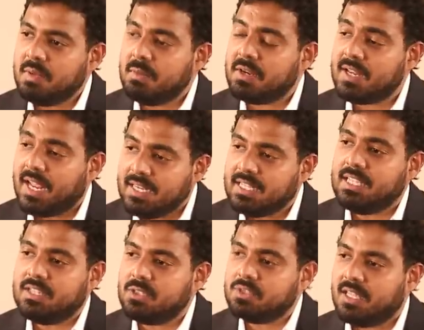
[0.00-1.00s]
to be
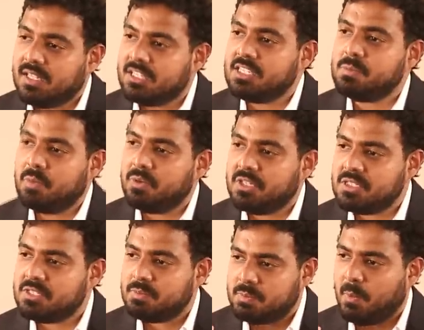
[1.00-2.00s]
ready to tell this story
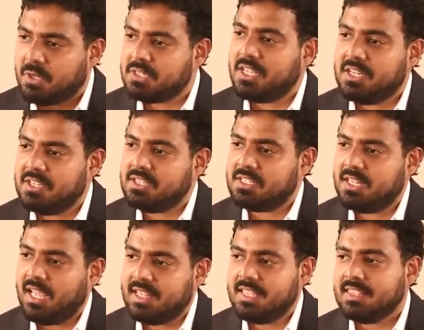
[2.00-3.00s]

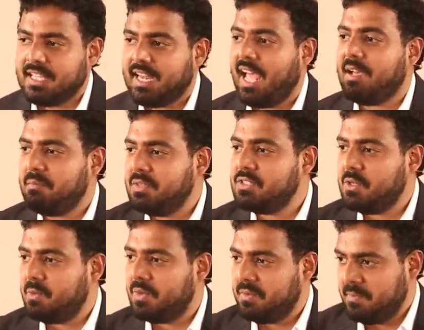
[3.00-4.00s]
spontaneously? I think that happens
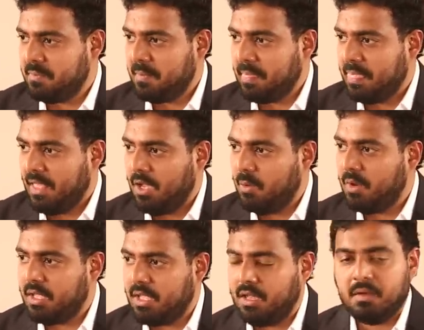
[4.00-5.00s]
over
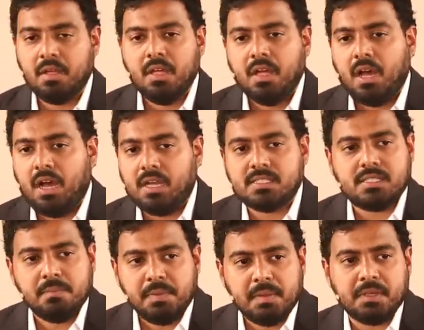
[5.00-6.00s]
here.
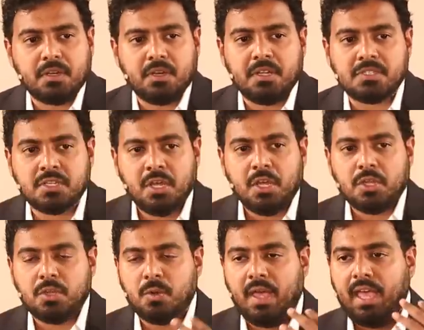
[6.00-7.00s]
Simply because
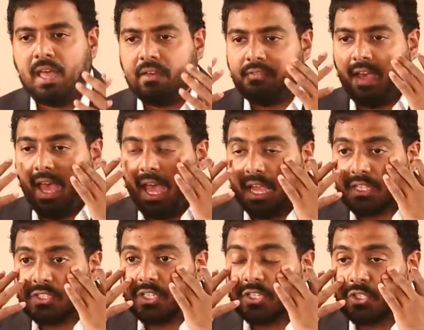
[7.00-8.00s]
you have
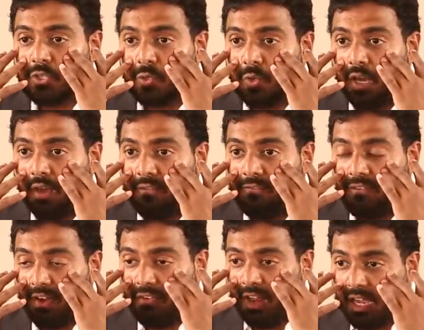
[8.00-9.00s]
access to a
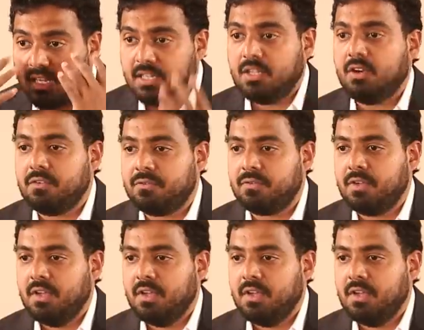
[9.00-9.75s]
variety of